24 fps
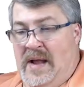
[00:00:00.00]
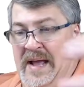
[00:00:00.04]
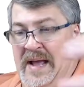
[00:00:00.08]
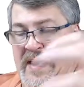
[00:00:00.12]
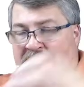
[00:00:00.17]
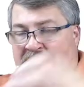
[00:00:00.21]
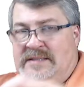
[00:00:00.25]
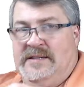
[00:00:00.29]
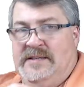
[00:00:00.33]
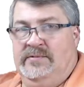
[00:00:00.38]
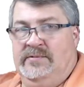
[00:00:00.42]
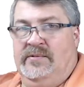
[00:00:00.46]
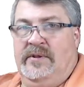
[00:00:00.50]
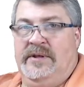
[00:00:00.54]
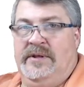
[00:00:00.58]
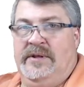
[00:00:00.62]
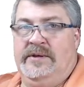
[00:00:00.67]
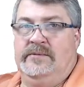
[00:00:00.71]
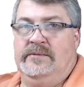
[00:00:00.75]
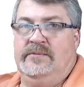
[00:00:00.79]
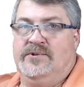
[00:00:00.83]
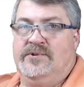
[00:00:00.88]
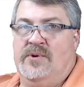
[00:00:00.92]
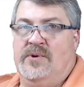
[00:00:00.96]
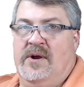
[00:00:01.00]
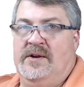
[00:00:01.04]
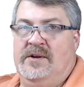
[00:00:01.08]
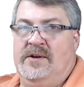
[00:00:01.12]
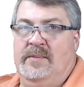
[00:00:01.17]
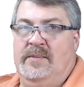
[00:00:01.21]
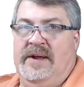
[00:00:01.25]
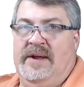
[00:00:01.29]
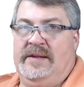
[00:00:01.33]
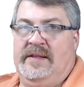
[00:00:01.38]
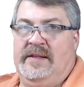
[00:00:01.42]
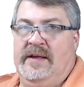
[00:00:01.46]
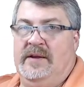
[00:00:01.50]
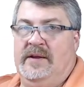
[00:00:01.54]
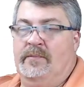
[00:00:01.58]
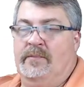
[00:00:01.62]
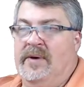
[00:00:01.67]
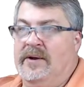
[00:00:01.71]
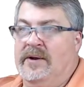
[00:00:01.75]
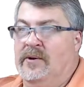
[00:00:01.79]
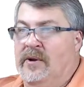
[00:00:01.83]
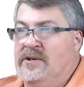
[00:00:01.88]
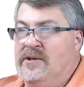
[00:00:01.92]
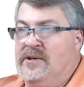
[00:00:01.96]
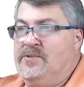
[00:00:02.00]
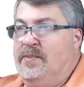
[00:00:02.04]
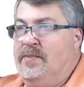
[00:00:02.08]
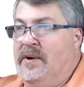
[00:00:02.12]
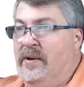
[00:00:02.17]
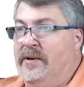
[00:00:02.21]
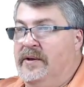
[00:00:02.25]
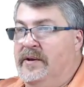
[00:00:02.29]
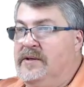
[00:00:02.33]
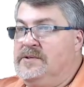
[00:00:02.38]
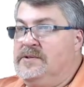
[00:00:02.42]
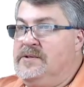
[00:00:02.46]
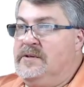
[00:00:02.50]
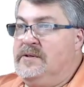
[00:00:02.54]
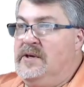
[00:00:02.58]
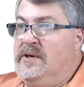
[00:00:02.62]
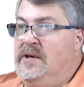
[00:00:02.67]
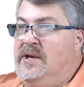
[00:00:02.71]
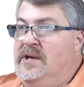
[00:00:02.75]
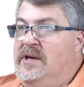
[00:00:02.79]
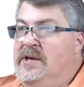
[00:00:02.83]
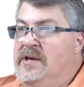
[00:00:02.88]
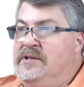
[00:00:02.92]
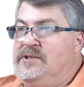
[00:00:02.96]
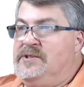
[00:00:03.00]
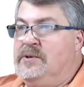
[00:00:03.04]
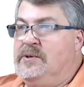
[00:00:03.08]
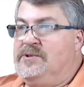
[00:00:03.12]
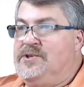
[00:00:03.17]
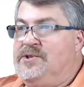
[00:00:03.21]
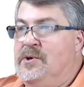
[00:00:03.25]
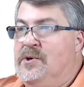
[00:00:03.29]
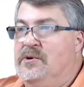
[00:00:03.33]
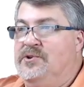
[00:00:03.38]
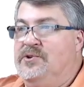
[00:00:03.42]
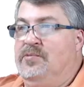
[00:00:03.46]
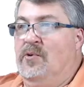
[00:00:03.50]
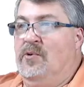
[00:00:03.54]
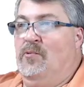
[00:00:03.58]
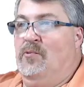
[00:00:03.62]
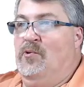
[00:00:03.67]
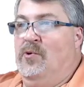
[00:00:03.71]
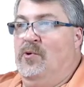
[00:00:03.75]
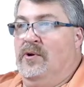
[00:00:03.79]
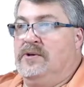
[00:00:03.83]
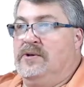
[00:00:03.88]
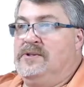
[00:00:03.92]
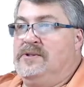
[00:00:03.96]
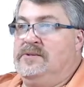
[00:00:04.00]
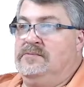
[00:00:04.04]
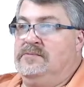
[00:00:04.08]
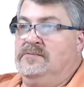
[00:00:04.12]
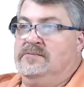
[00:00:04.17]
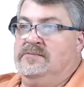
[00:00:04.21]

actively trying to make that a better experience. So search rewards.